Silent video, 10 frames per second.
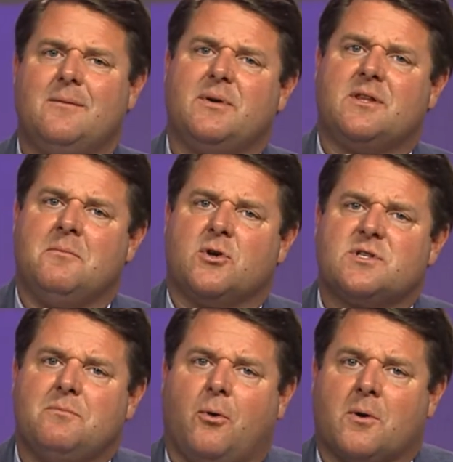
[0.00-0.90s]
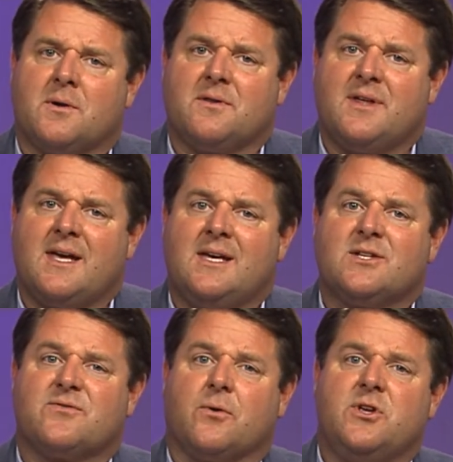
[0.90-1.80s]
But the most important thing
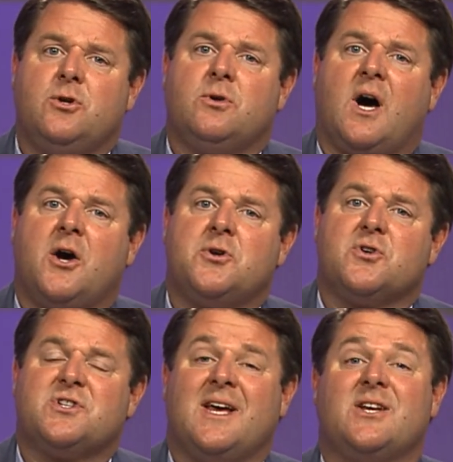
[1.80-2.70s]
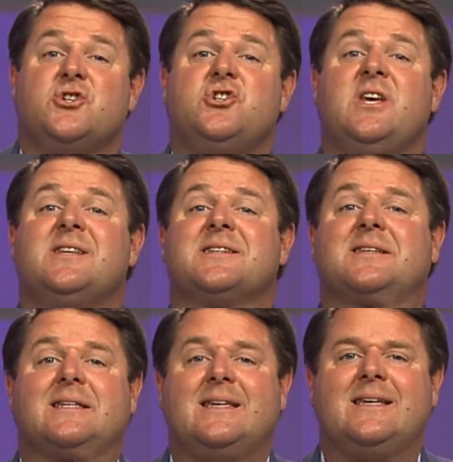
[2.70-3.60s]
is for you to understand
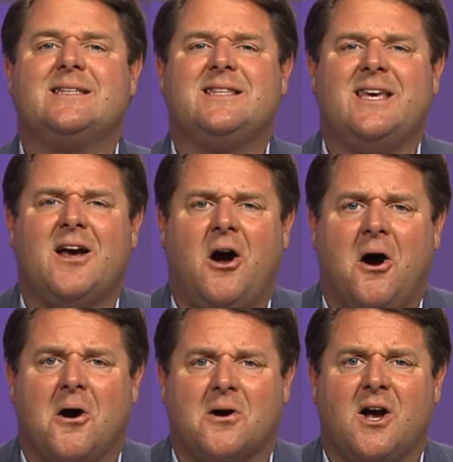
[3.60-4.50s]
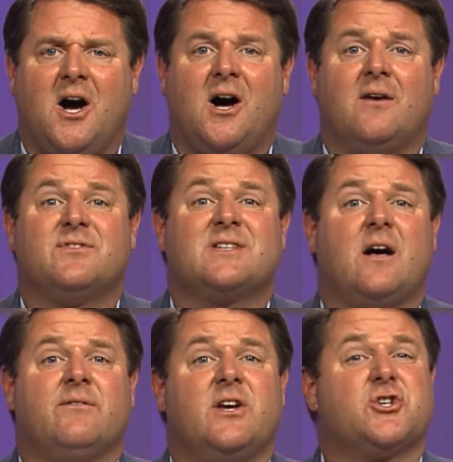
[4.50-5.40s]
Jesus is the ark of
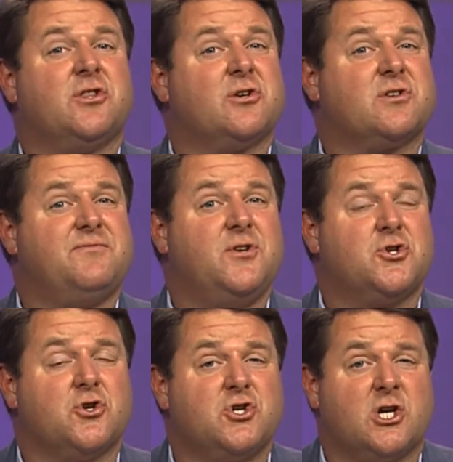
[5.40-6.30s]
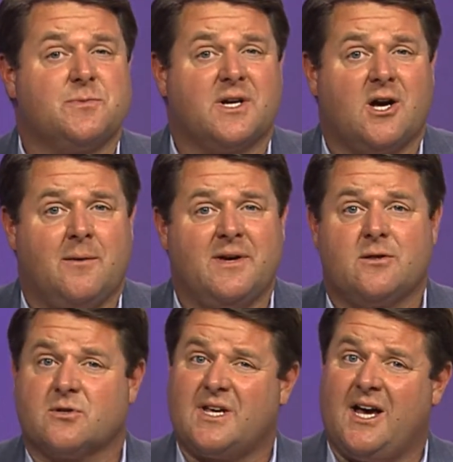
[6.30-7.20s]
salvation. There's a future judgment coming.
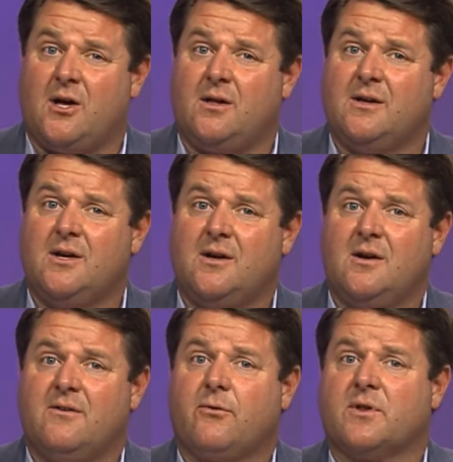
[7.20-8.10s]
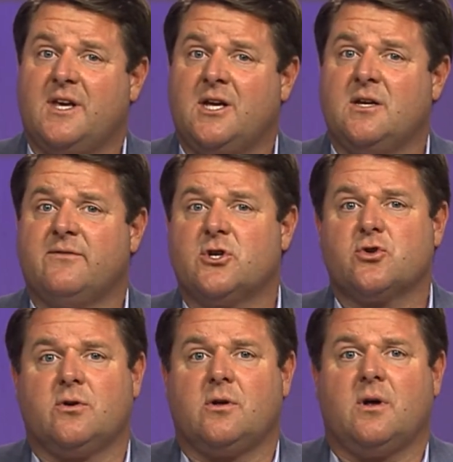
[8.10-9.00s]
There's hell for the
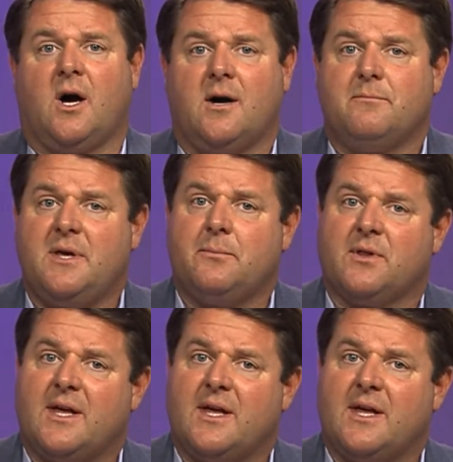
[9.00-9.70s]
individual people